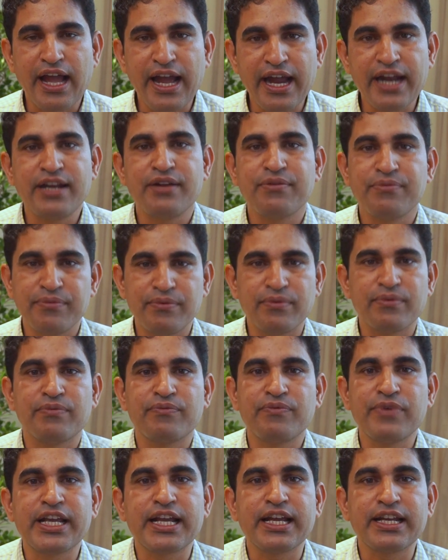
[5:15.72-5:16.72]
and
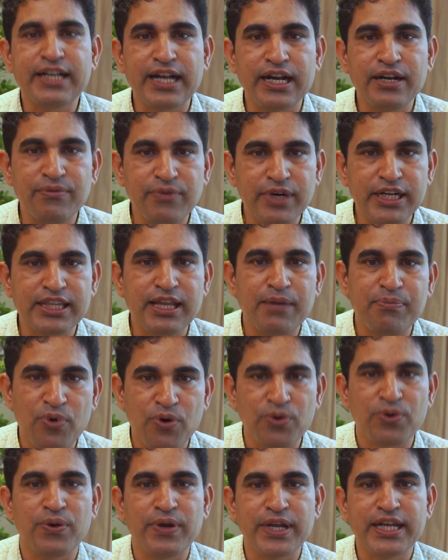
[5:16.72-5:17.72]
we can convert the
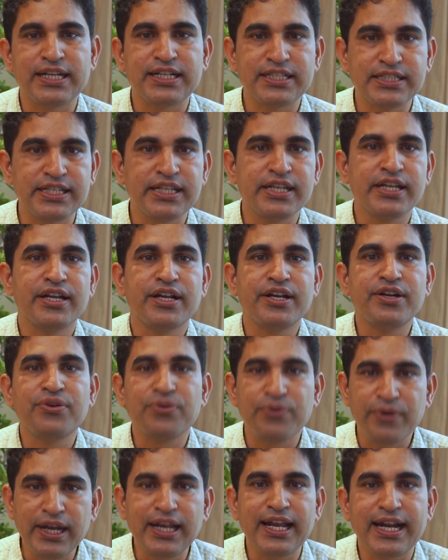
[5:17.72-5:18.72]
photo energy
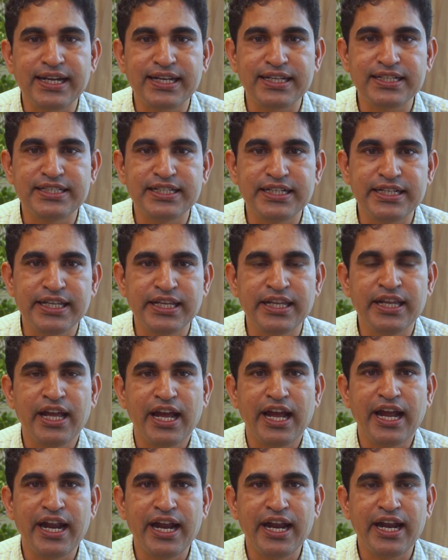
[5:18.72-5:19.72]
into electricity,
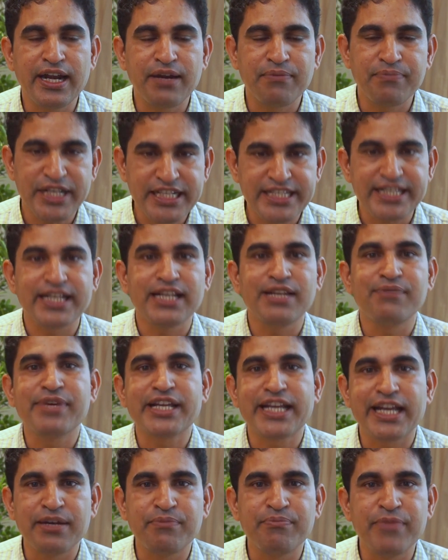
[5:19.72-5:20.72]
and basically we
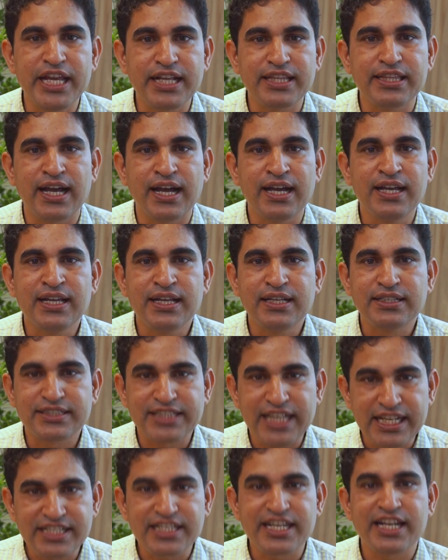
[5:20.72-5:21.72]
can make the
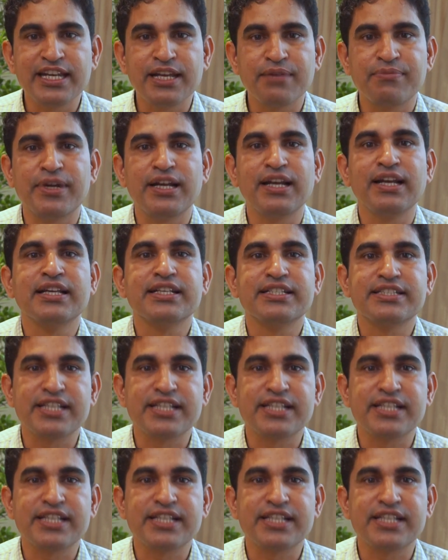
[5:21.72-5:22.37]
sustainable